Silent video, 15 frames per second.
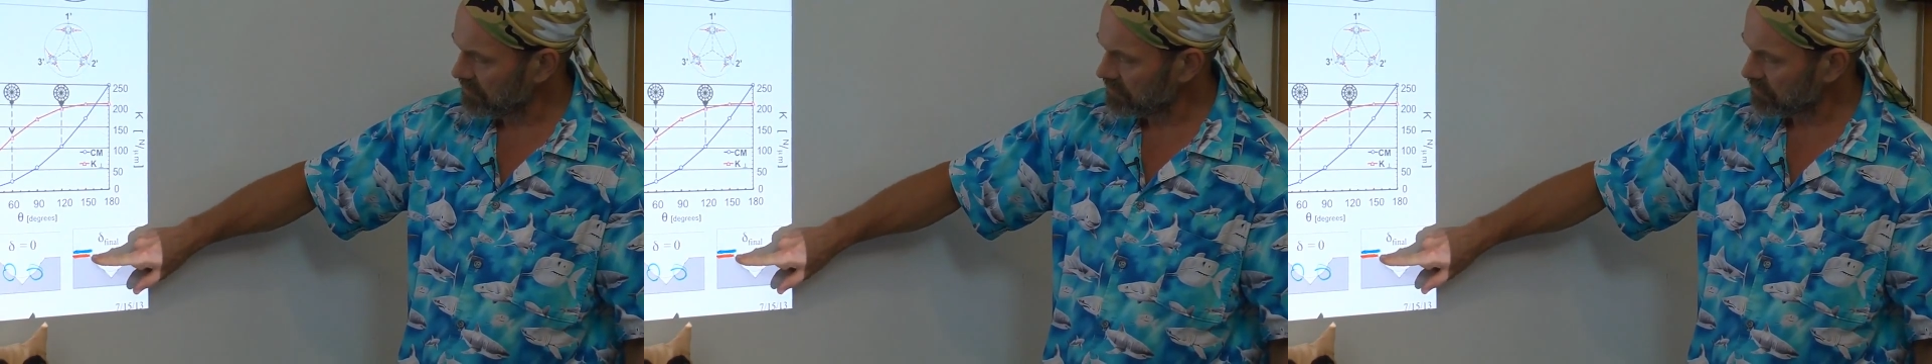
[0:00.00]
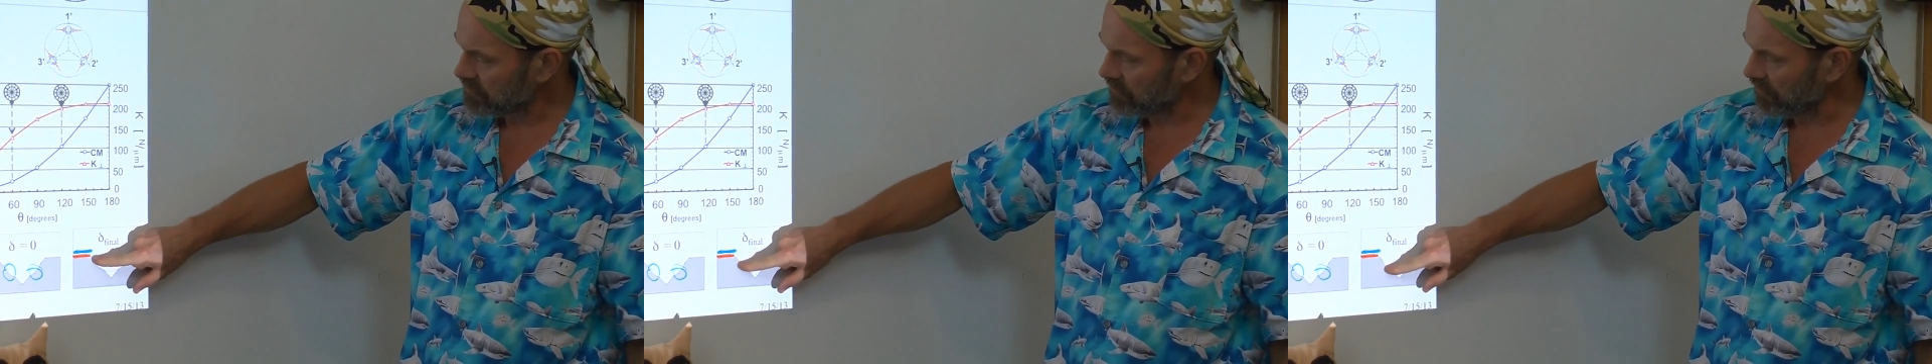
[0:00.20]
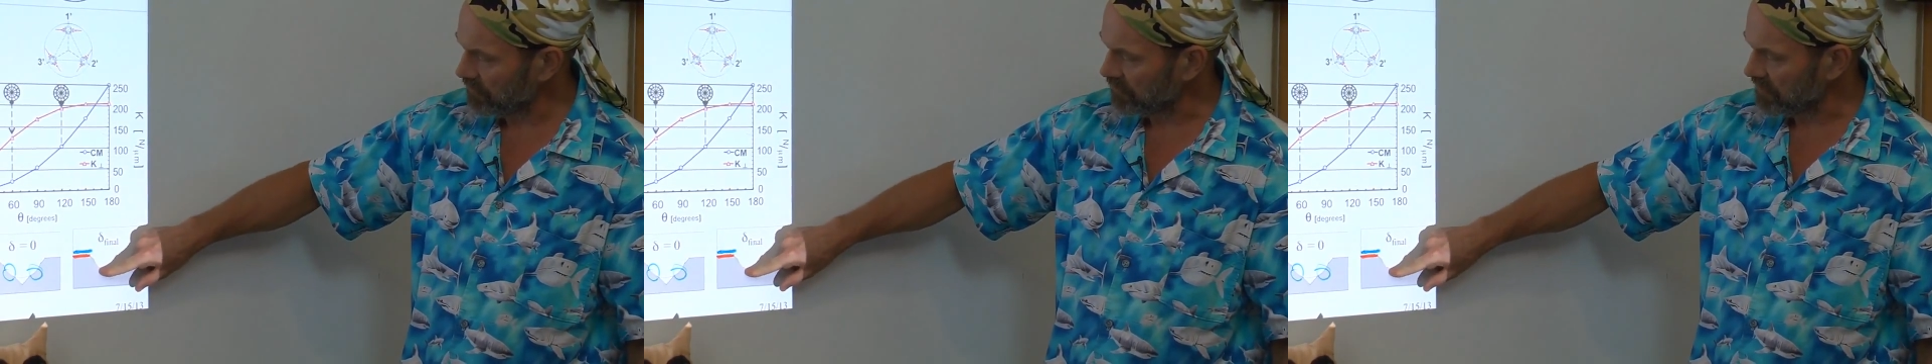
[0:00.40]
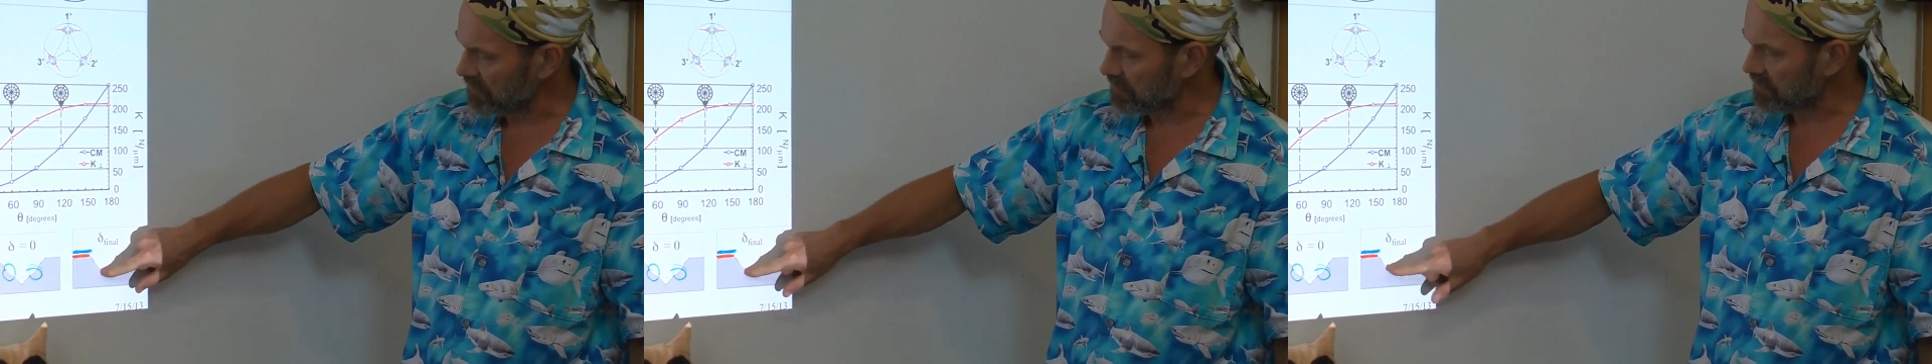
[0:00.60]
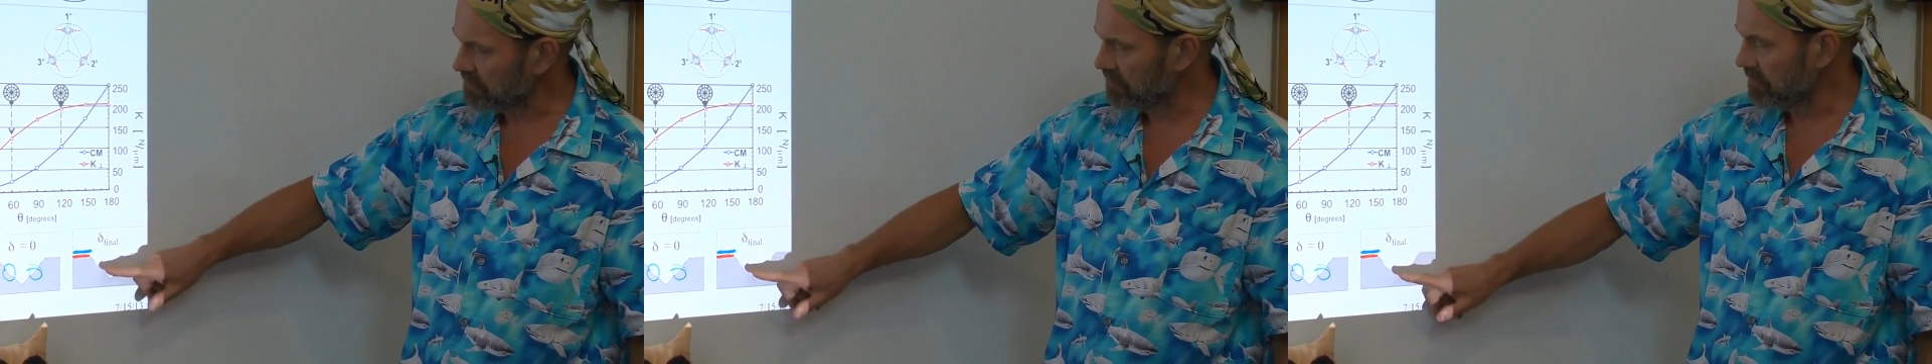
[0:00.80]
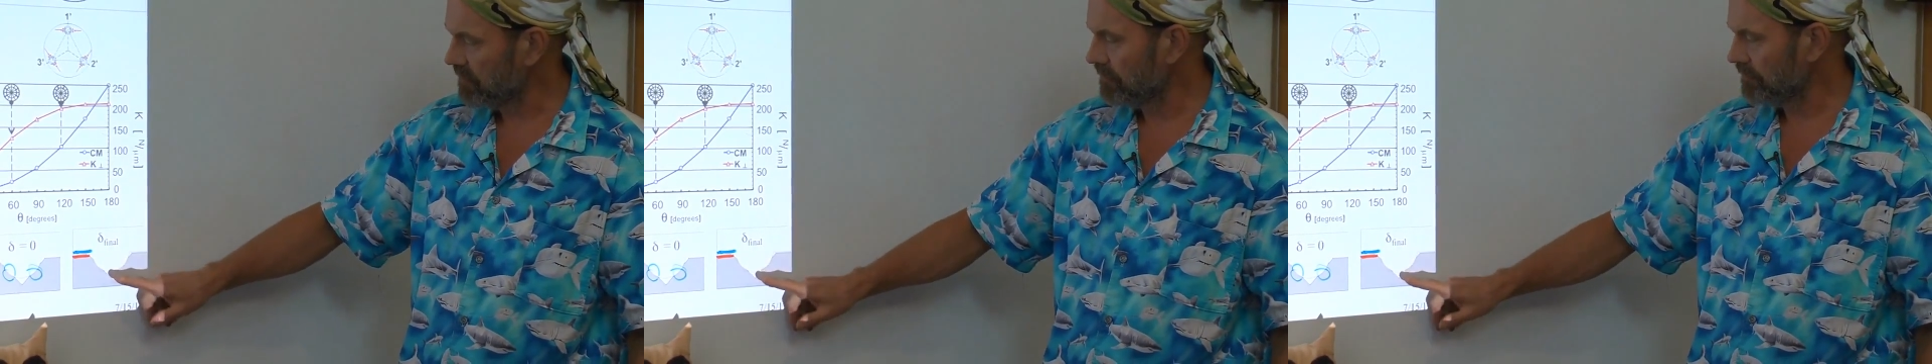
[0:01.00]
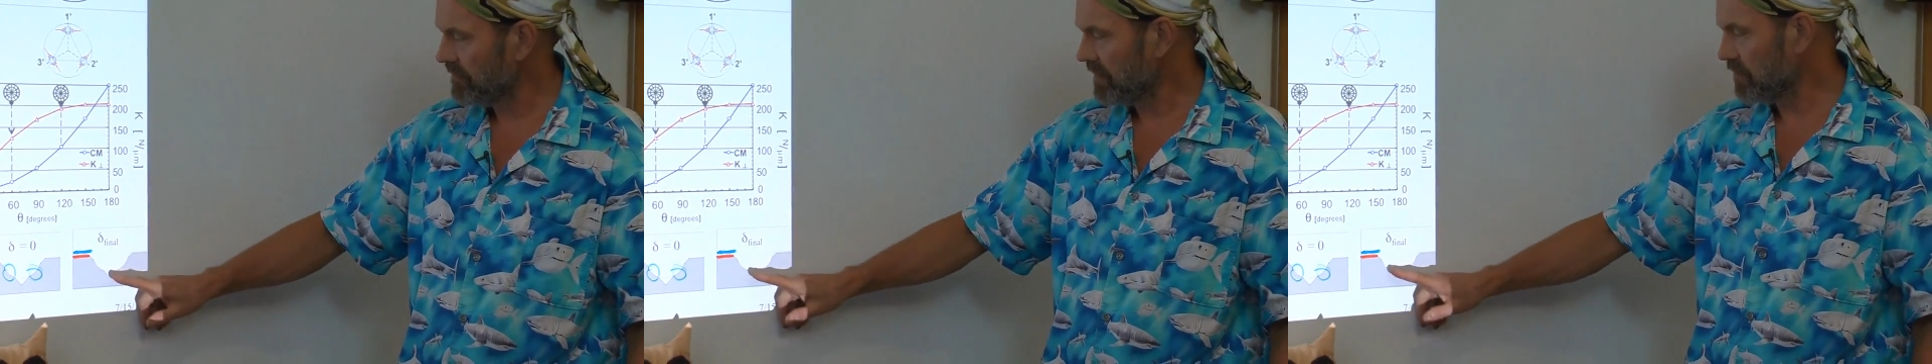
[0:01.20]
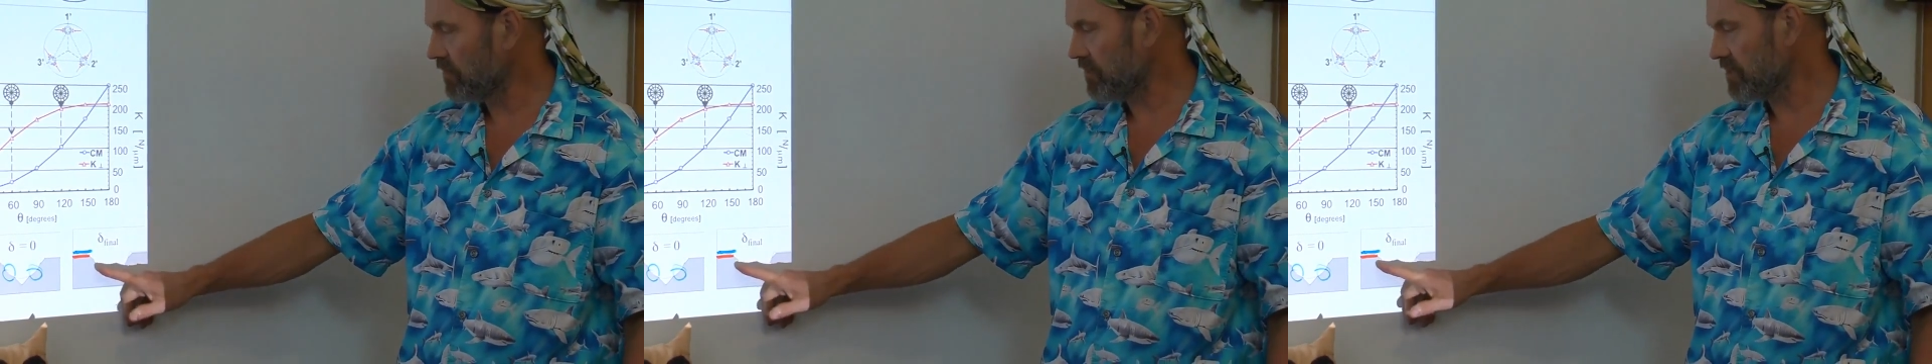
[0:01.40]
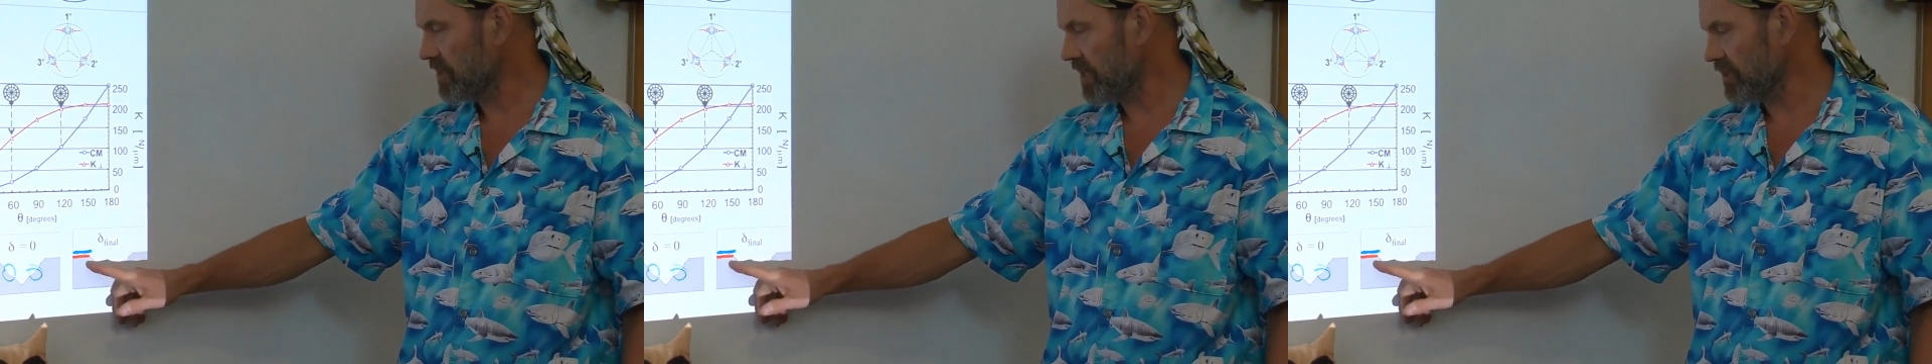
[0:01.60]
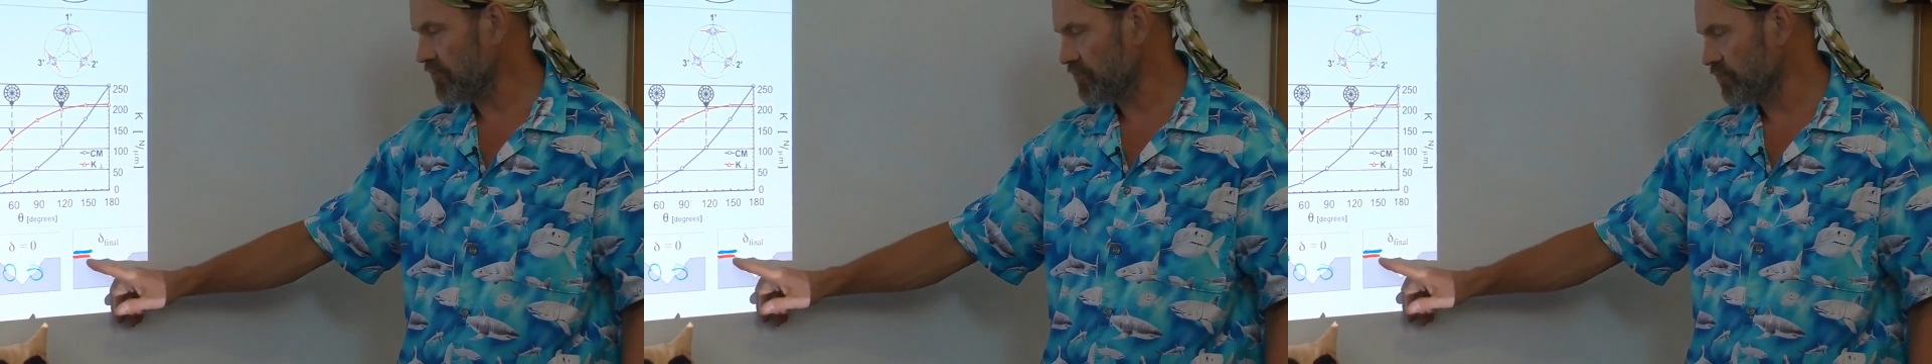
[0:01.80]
surface, so it's not a